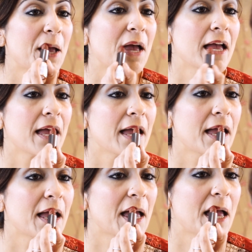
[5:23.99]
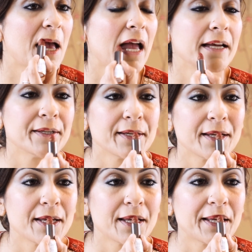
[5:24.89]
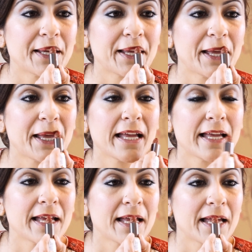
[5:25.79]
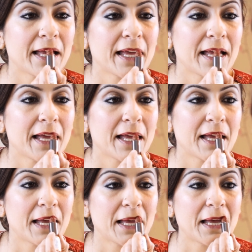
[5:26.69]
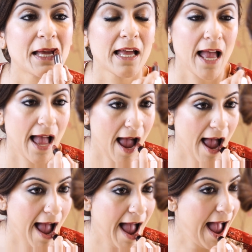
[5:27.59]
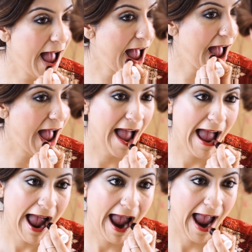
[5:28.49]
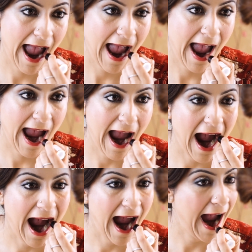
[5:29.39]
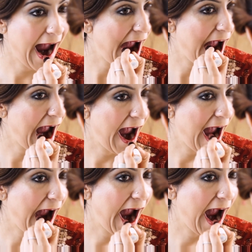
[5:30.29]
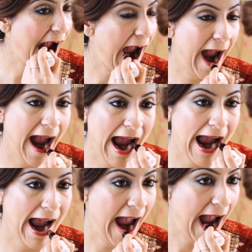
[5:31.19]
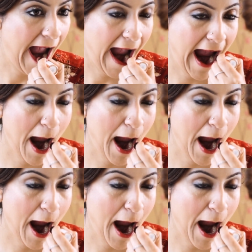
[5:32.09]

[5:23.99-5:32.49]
hydrated, and the color that we are using today is it's number 3 My Pixie. So you can already see the glitter on this